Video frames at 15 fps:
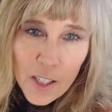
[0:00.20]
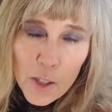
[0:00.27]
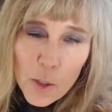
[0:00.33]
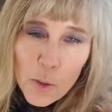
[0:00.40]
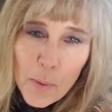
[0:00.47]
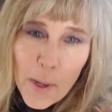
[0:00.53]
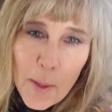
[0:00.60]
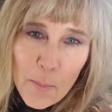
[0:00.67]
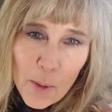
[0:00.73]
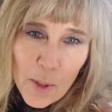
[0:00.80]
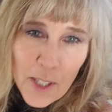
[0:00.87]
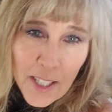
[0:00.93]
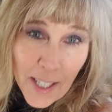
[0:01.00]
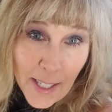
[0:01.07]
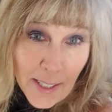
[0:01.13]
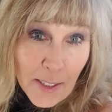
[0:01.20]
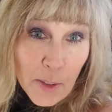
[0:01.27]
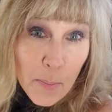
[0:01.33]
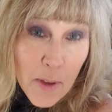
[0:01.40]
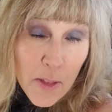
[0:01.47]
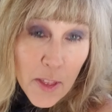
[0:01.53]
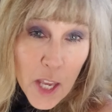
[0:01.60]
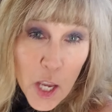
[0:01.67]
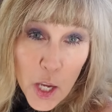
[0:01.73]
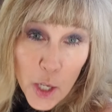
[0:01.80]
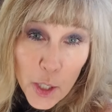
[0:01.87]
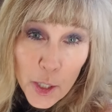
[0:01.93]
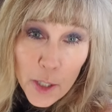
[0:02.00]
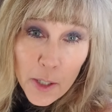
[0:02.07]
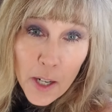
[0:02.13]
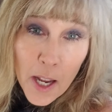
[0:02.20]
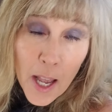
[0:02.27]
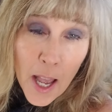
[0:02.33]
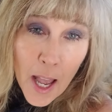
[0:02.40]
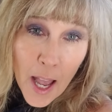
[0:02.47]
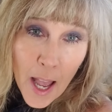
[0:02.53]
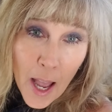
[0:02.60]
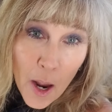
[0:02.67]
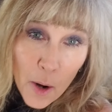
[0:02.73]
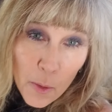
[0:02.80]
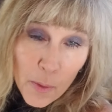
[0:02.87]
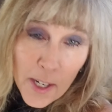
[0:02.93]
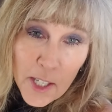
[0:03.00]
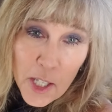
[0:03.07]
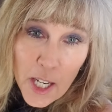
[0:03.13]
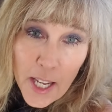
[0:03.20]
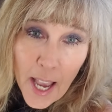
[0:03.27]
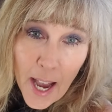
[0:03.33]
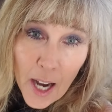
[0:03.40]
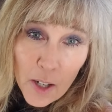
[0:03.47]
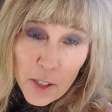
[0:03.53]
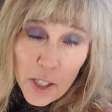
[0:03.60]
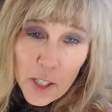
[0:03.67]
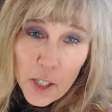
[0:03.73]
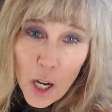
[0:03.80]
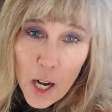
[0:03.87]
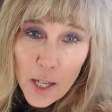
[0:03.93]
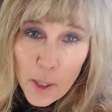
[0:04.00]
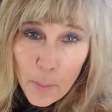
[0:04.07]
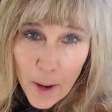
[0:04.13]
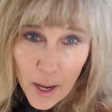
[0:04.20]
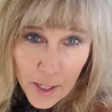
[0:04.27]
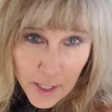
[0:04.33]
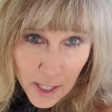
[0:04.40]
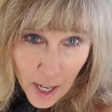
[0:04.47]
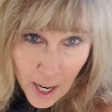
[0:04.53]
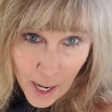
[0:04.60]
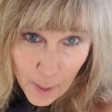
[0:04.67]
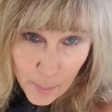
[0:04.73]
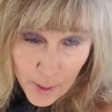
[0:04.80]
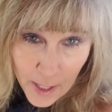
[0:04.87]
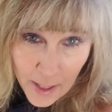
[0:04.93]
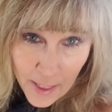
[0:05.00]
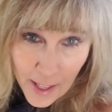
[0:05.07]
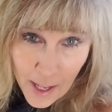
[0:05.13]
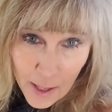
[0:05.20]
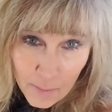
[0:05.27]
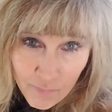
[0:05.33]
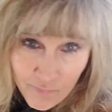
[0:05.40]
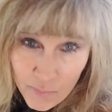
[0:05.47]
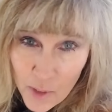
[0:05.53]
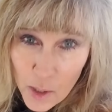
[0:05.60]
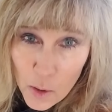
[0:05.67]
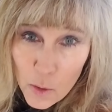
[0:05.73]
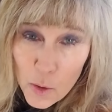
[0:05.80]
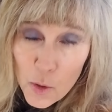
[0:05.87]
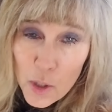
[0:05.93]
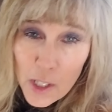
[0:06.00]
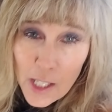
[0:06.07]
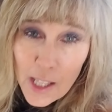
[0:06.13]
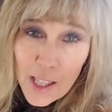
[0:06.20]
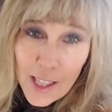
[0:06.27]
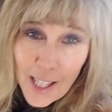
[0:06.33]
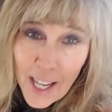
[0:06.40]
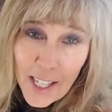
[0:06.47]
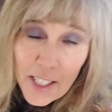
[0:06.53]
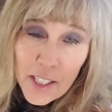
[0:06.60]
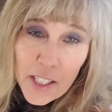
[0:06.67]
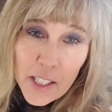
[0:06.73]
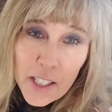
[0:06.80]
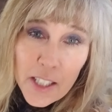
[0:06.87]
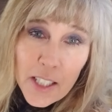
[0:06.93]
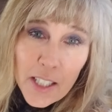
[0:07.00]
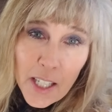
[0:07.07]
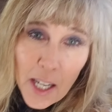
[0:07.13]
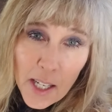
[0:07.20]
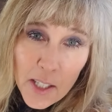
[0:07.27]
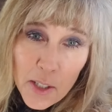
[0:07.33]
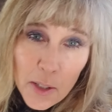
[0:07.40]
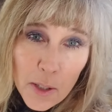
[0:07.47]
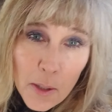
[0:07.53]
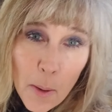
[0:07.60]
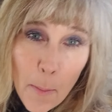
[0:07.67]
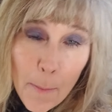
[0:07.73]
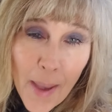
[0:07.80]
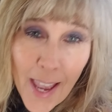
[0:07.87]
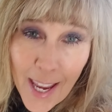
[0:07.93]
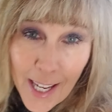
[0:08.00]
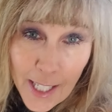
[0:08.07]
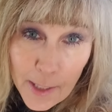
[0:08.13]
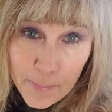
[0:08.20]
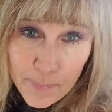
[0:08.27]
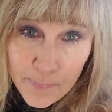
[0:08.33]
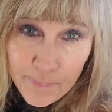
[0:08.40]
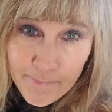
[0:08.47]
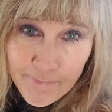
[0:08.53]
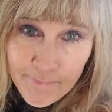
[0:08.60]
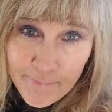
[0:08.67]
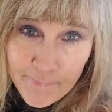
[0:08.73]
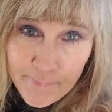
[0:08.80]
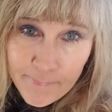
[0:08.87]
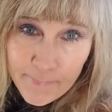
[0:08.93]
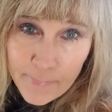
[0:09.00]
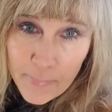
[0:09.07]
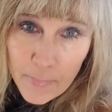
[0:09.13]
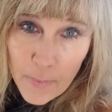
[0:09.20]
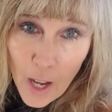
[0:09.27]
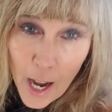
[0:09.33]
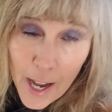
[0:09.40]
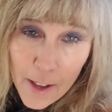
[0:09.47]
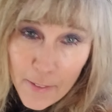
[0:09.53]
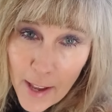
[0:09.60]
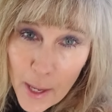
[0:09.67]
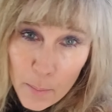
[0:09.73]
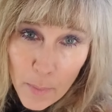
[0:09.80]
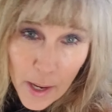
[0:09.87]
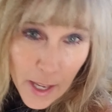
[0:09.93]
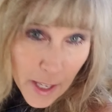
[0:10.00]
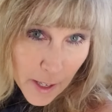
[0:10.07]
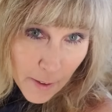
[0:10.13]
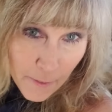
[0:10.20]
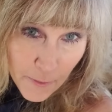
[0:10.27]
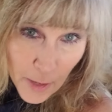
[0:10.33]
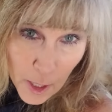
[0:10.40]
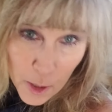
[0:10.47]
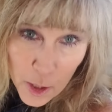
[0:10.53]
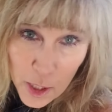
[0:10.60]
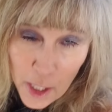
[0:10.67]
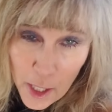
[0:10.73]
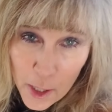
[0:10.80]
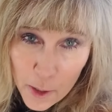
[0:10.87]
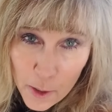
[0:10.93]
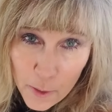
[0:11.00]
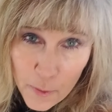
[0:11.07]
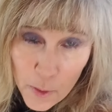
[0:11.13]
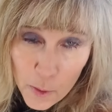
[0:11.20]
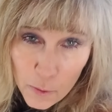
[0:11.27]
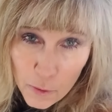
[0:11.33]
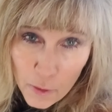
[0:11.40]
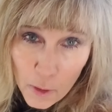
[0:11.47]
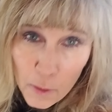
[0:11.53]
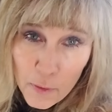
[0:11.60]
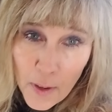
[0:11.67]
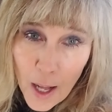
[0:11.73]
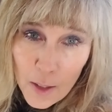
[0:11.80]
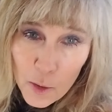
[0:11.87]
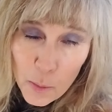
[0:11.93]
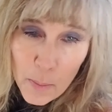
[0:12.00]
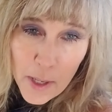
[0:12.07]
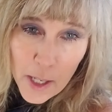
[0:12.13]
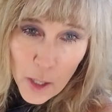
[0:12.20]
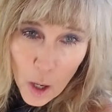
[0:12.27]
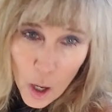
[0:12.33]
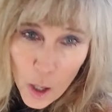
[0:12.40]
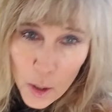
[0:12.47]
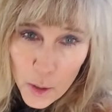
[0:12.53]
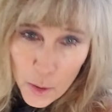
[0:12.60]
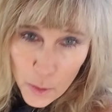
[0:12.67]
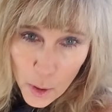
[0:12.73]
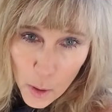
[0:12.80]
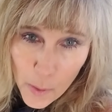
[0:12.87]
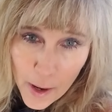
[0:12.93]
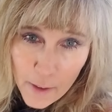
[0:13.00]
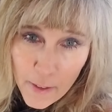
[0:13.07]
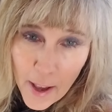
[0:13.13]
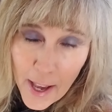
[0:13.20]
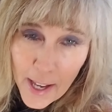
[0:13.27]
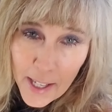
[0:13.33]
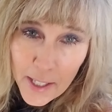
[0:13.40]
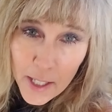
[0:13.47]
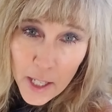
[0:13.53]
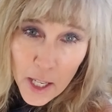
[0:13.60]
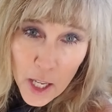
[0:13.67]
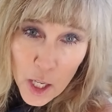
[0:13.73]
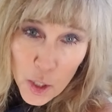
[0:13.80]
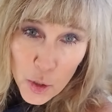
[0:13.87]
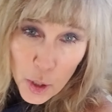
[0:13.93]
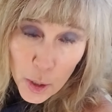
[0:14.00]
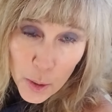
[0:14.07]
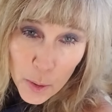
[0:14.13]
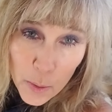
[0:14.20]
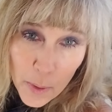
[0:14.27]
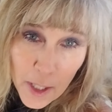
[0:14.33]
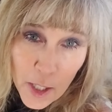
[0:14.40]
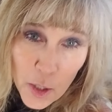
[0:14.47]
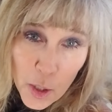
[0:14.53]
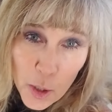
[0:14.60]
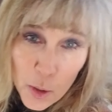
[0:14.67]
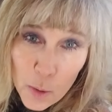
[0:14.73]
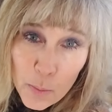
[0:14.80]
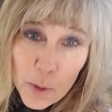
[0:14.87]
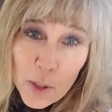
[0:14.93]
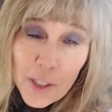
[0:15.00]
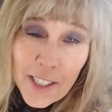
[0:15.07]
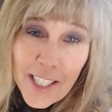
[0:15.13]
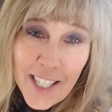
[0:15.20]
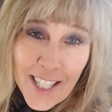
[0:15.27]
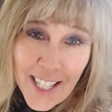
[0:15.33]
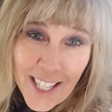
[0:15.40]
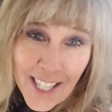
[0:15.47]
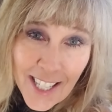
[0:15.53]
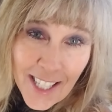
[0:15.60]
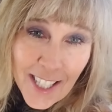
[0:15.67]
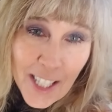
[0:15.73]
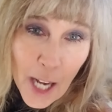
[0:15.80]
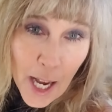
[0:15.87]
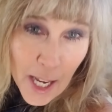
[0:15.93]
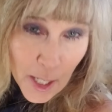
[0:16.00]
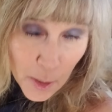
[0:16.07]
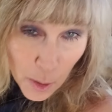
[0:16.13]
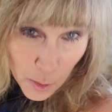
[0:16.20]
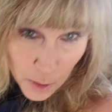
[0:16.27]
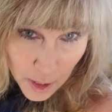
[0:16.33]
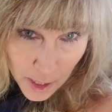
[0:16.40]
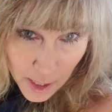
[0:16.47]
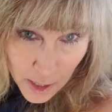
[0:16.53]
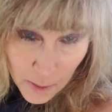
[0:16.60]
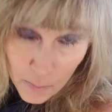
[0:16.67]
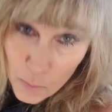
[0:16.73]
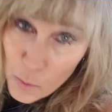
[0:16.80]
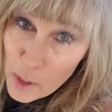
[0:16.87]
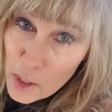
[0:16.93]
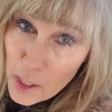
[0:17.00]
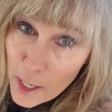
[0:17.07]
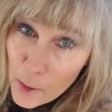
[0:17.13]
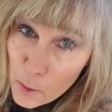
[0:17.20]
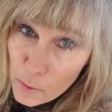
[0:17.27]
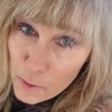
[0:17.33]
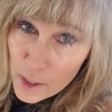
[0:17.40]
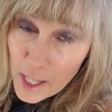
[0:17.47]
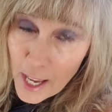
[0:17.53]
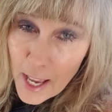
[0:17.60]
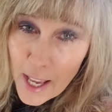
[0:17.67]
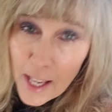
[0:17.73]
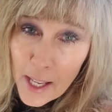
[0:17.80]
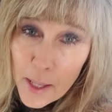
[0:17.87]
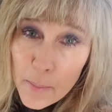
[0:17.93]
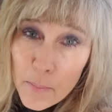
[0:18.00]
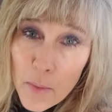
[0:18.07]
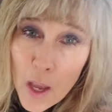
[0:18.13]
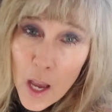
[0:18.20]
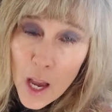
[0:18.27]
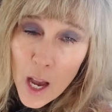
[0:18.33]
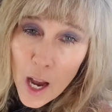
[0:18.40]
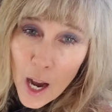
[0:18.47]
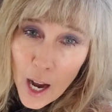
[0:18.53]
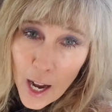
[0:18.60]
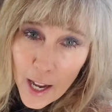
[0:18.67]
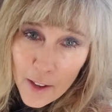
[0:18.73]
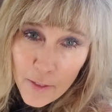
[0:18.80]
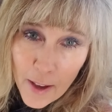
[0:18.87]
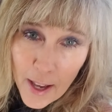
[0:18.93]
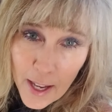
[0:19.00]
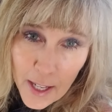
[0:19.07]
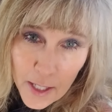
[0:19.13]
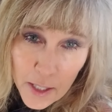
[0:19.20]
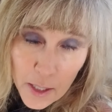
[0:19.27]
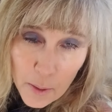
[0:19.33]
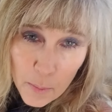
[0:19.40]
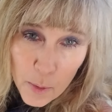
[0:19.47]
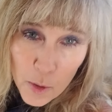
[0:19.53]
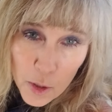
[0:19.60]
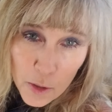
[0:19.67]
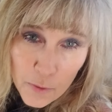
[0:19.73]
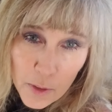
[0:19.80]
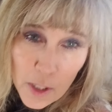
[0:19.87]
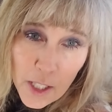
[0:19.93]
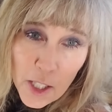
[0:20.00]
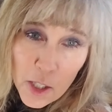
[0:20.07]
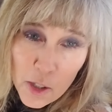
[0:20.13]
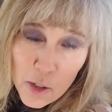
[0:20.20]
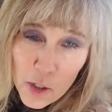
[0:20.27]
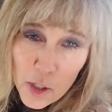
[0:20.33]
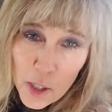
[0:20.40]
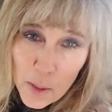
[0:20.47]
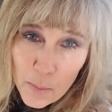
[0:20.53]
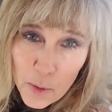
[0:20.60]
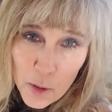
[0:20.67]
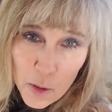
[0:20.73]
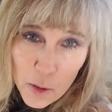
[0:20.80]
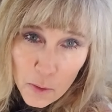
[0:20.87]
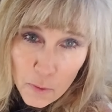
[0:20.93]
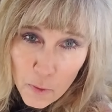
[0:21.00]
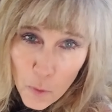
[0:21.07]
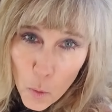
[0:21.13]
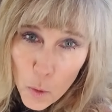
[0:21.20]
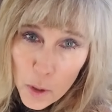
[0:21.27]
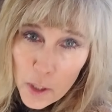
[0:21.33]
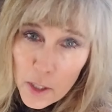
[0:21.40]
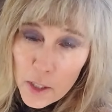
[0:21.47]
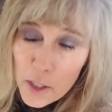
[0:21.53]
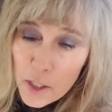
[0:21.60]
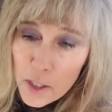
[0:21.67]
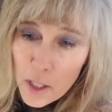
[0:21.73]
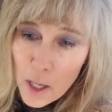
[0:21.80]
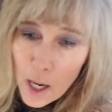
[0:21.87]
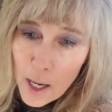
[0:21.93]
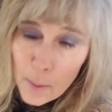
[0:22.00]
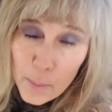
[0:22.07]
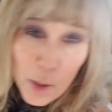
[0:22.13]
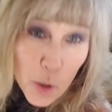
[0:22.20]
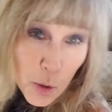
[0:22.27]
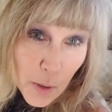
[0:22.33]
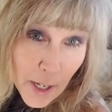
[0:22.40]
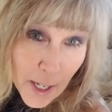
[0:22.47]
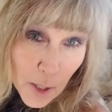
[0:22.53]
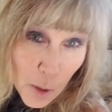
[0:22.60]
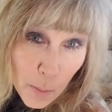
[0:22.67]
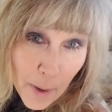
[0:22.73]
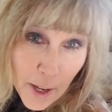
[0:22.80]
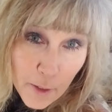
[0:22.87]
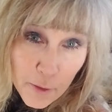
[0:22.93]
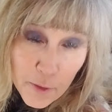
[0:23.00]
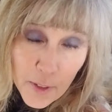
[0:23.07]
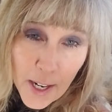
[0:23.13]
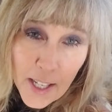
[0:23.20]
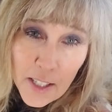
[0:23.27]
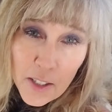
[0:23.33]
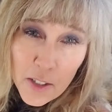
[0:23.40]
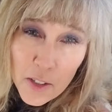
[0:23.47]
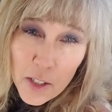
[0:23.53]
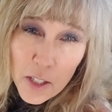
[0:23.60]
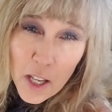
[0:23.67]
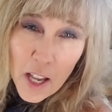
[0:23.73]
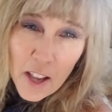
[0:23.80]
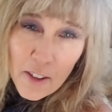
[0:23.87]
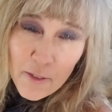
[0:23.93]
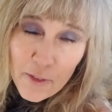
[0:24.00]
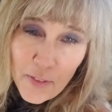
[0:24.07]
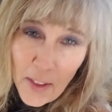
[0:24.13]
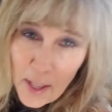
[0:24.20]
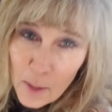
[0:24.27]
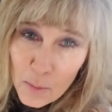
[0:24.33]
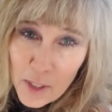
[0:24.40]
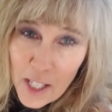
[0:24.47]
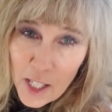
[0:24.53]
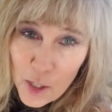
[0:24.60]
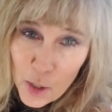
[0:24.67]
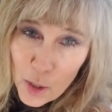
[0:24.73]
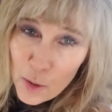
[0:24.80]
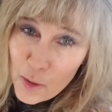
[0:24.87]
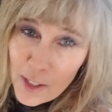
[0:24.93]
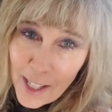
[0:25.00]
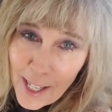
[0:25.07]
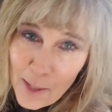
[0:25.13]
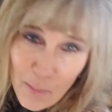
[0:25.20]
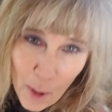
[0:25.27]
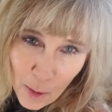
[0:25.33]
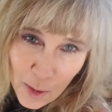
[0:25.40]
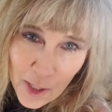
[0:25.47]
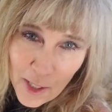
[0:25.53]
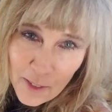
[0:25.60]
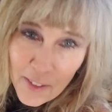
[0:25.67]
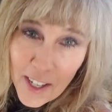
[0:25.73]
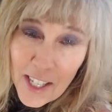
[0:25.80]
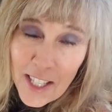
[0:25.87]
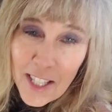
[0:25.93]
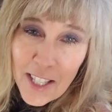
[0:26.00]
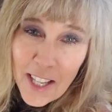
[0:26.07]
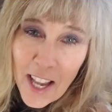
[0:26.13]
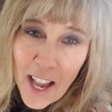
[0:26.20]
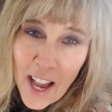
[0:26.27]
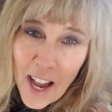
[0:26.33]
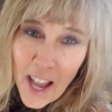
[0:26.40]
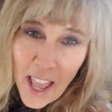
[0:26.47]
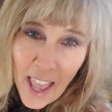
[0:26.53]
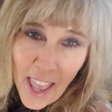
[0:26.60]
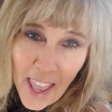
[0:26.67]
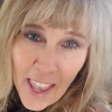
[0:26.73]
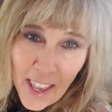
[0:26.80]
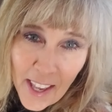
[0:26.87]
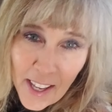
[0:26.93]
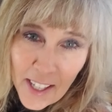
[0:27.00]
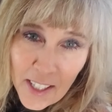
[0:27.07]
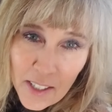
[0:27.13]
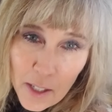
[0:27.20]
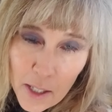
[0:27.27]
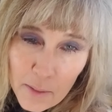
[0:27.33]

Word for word: Lorraine Bosse-Smith here, reaching out to talk about a topic that we don't usually like to discuss pain. I have had my fair share. If you've followed me at all, you know I've had two incurable disease diagnoses, which I overcame. I've had abusive relationships, divorce, betrayal by friends, family issues, like most of us, and